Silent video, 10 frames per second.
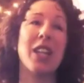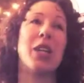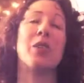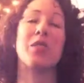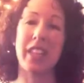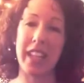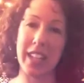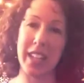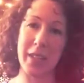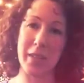huge
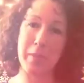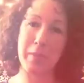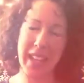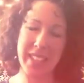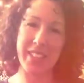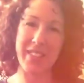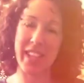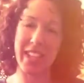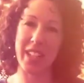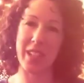thank you, massive
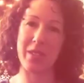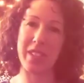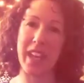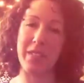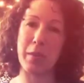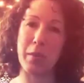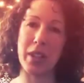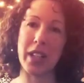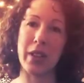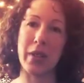thank you to
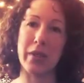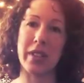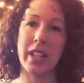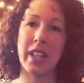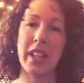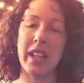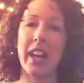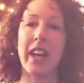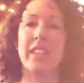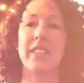everybody who's
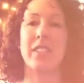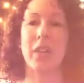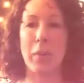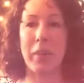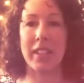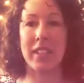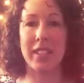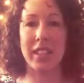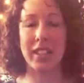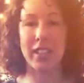liked,
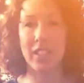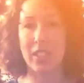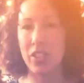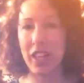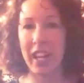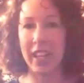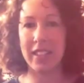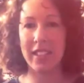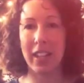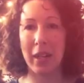commented,
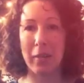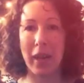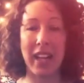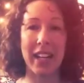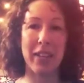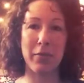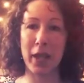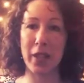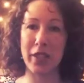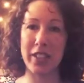shared um, any of
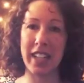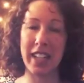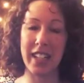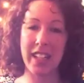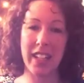my content,